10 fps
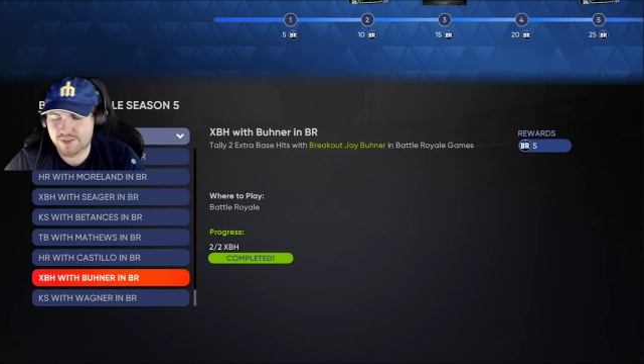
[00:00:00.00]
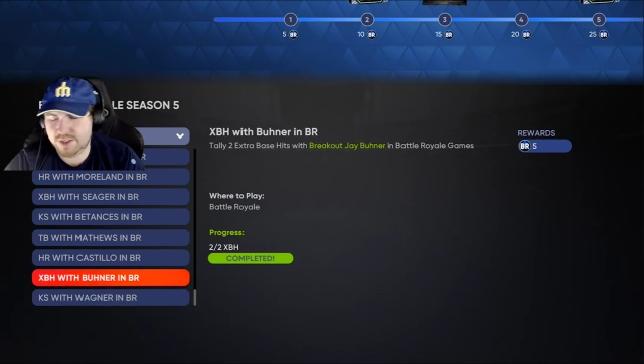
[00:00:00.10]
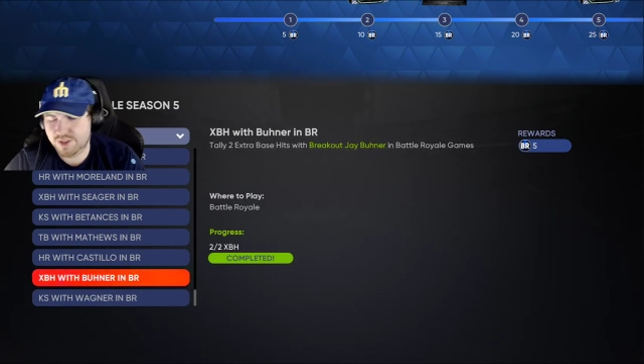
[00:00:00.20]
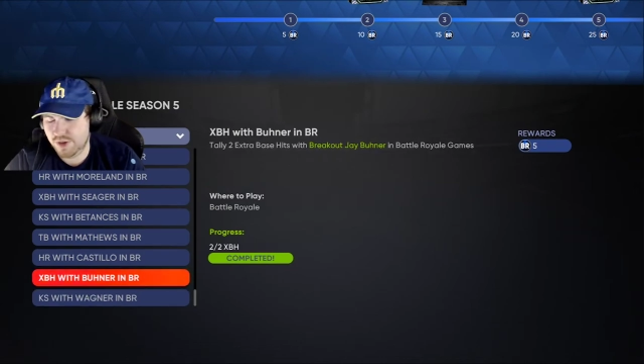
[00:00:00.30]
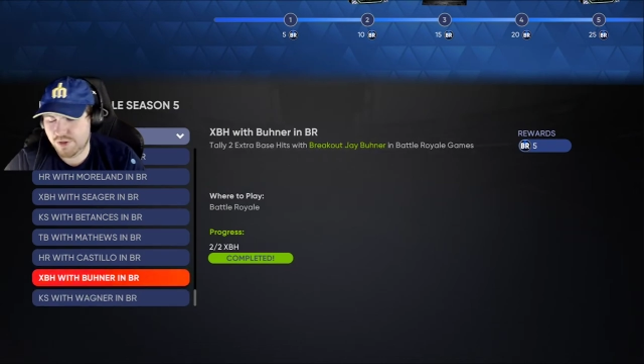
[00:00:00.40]
It's
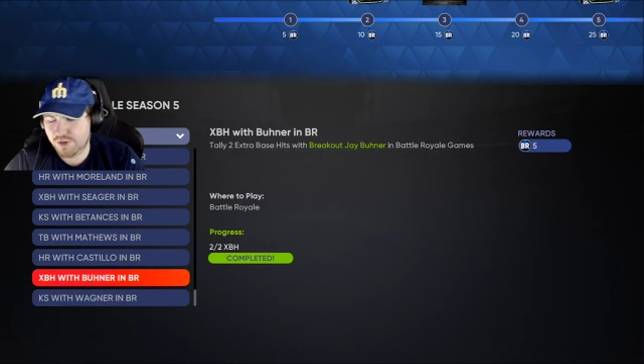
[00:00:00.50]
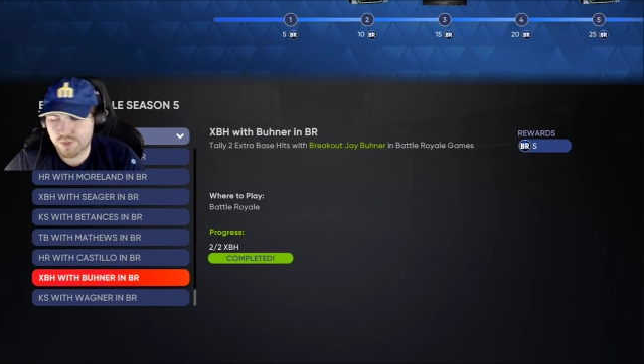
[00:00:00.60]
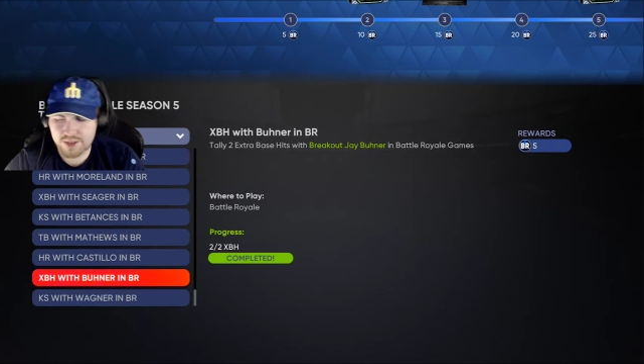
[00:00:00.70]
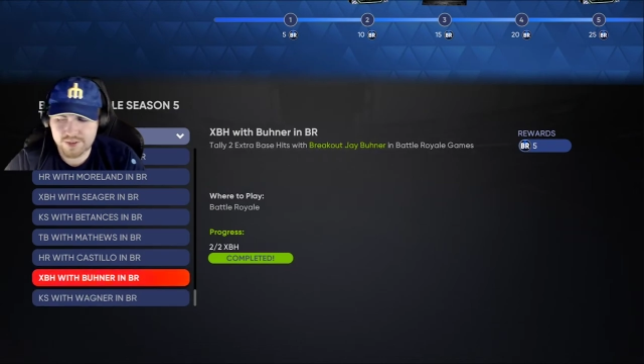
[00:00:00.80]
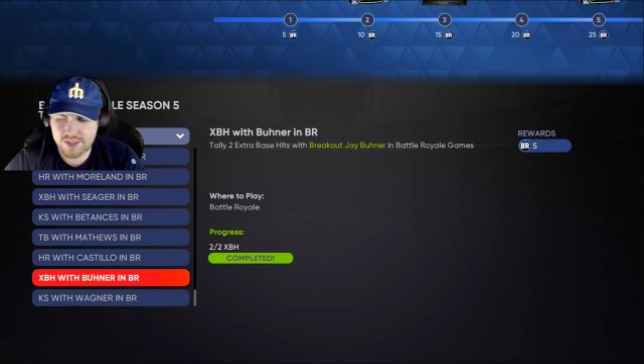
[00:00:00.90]
like 2 extra
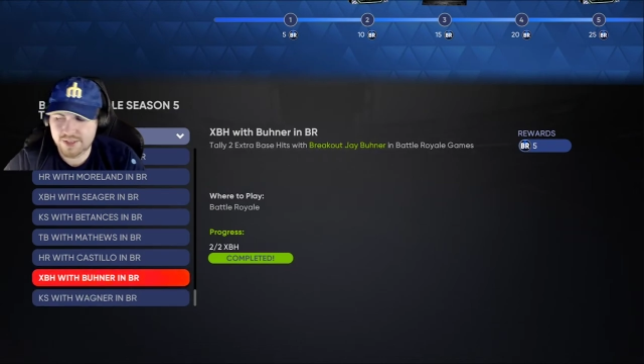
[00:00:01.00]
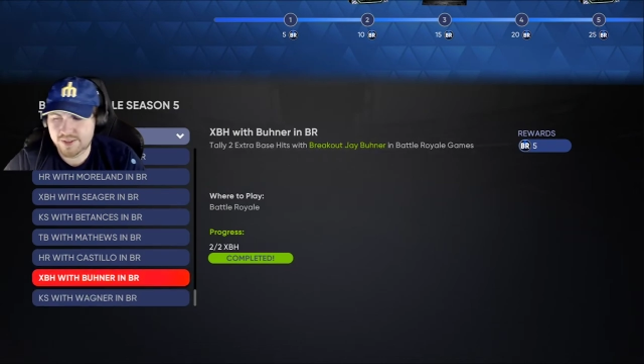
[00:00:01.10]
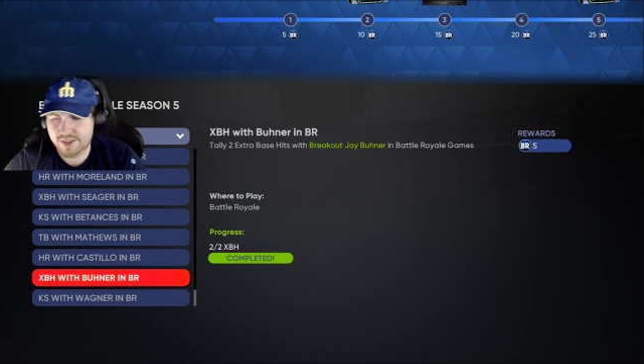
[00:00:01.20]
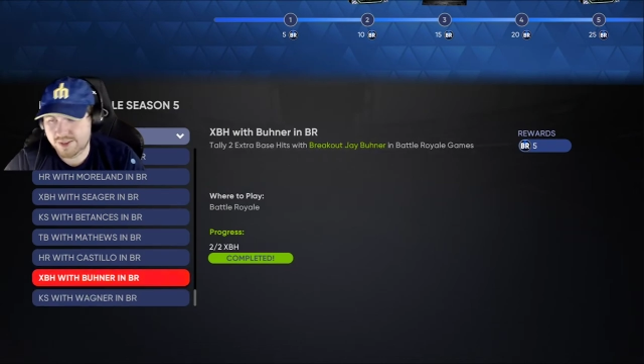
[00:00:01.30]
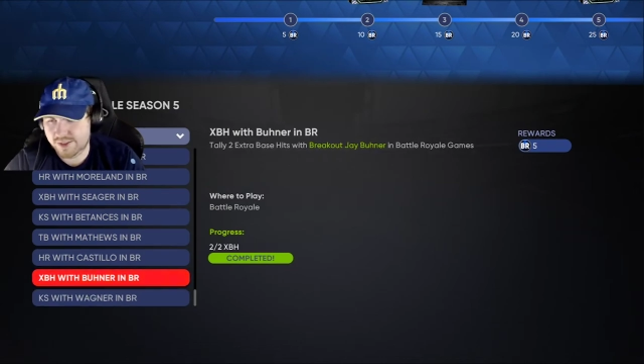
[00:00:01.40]
base
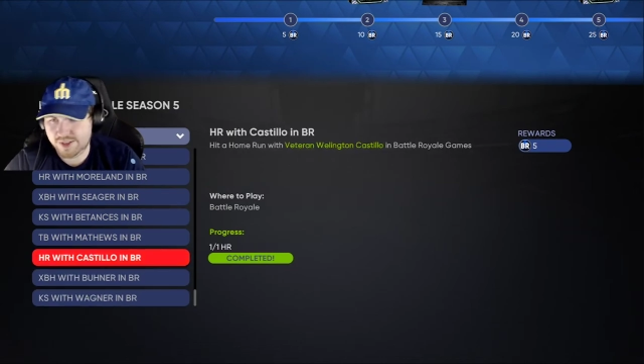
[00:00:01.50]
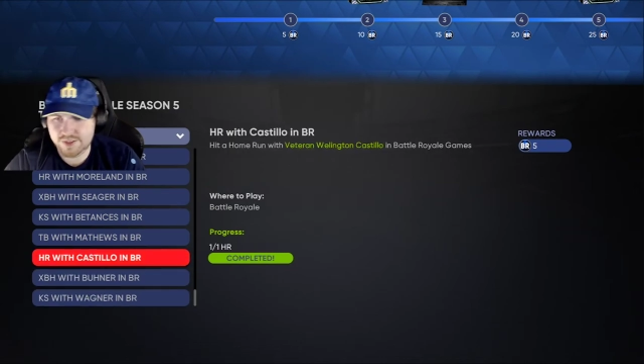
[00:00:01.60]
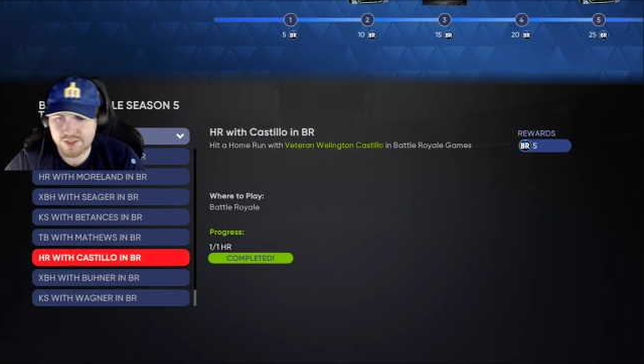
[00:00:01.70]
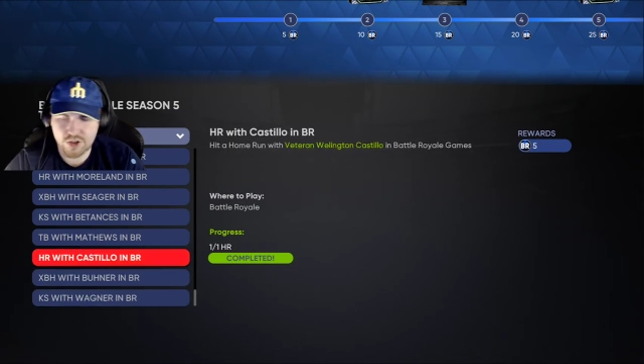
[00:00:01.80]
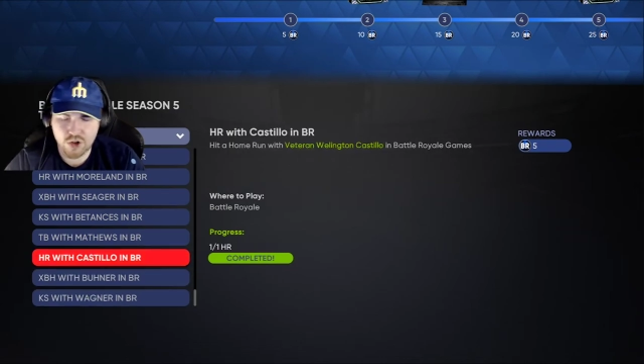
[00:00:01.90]
hits. That's
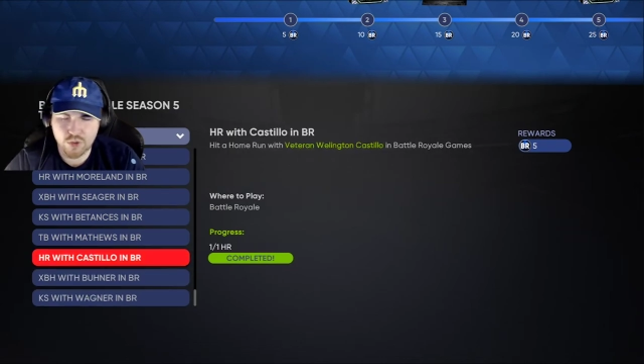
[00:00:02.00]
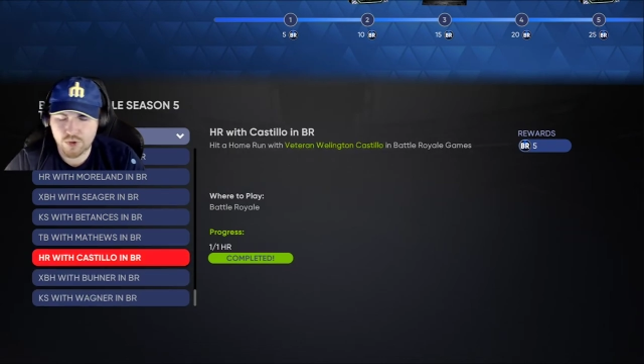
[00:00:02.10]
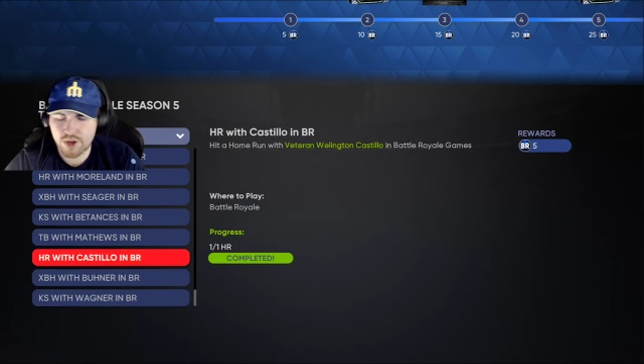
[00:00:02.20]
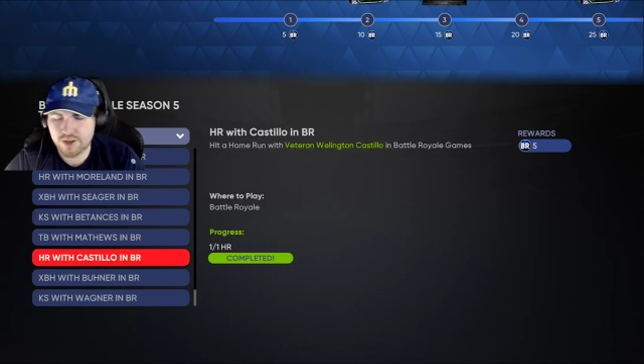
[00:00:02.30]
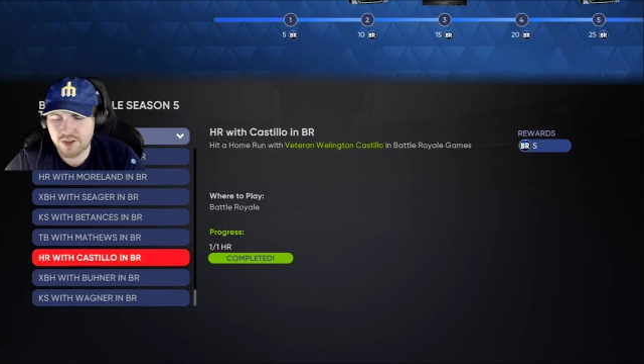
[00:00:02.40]
easy.
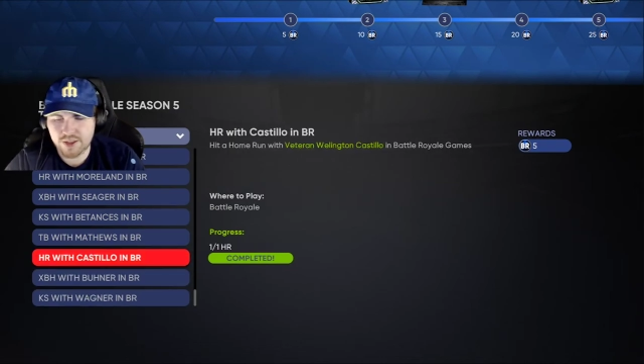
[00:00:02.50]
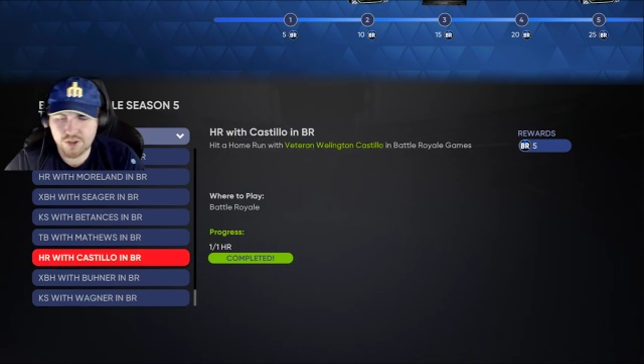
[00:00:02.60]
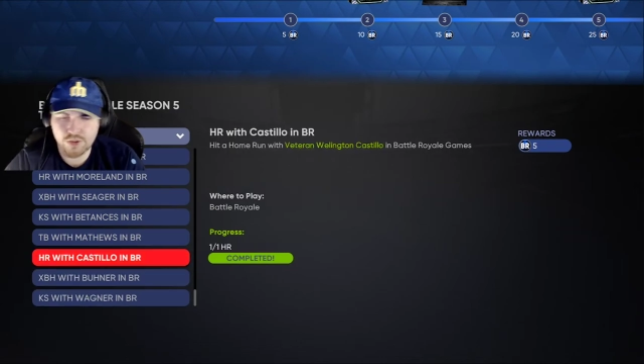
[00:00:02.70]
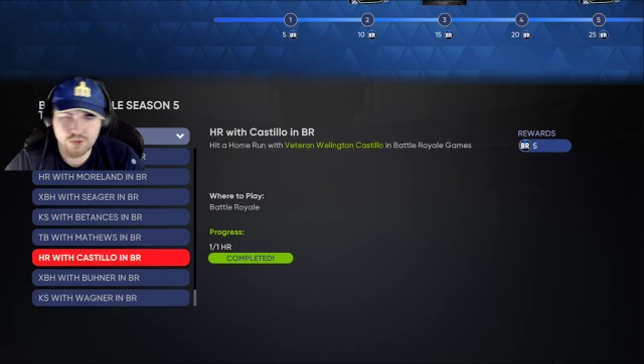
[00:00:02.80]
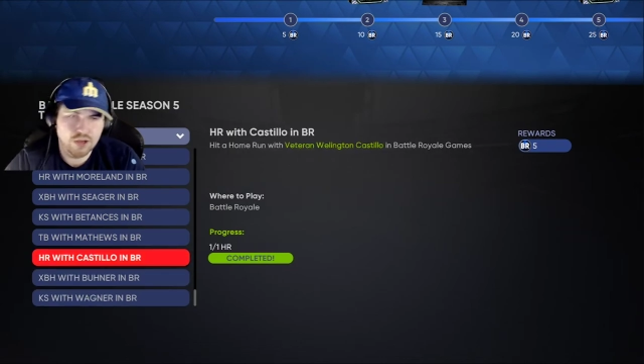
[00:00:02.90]
Home run,
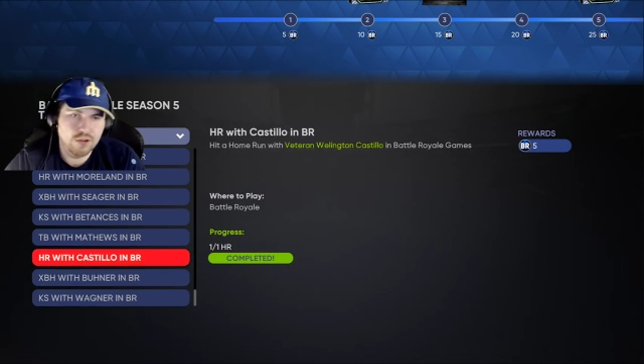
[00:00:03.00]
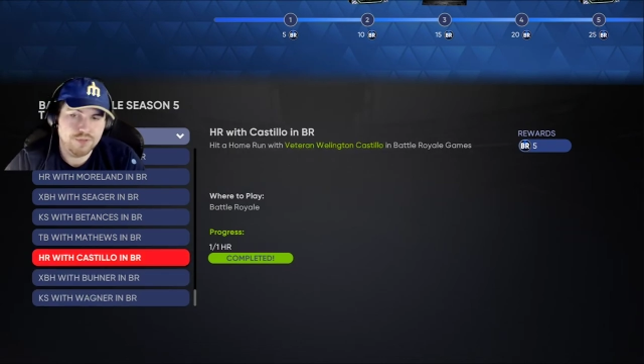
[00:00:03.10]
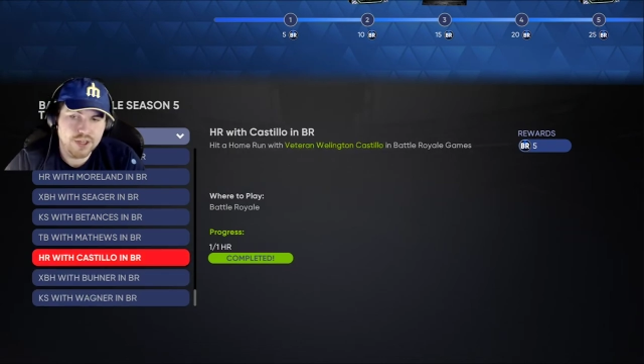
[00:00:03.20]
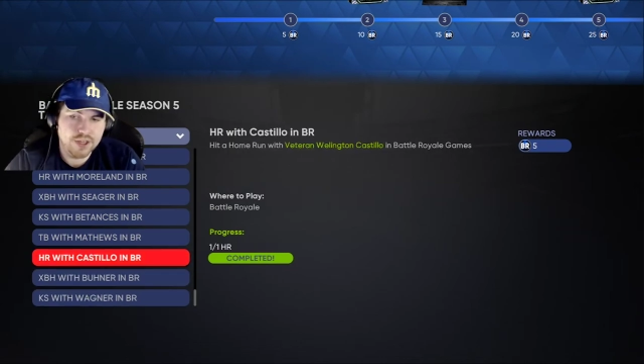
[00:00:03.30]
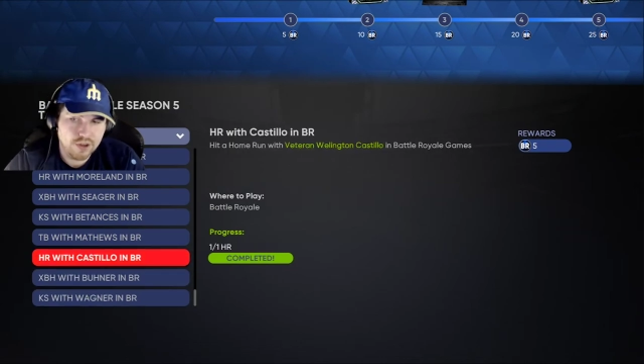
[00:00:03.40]
you'll know
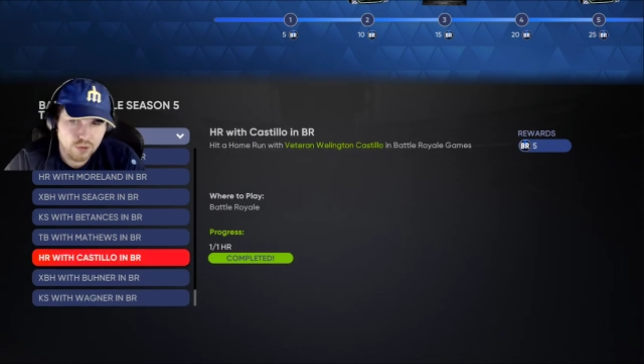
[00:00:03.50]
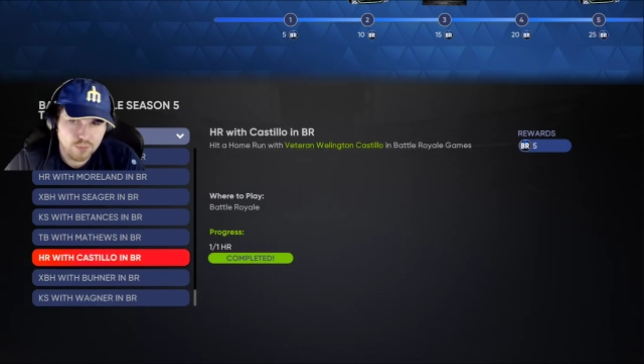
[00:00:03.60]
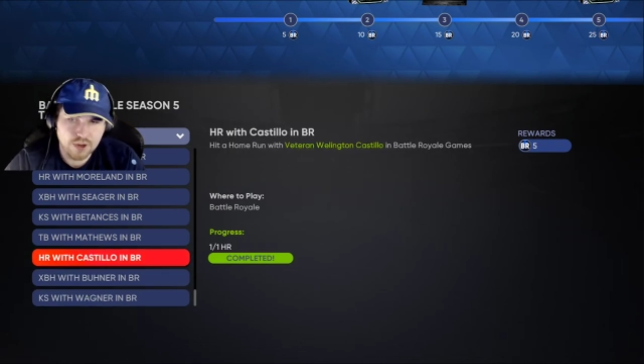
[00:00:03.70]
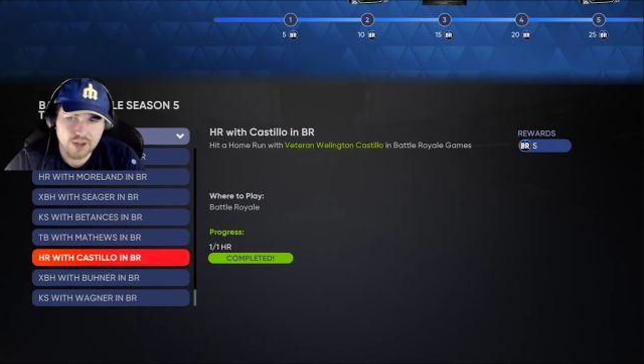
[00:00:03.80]
if you hit a home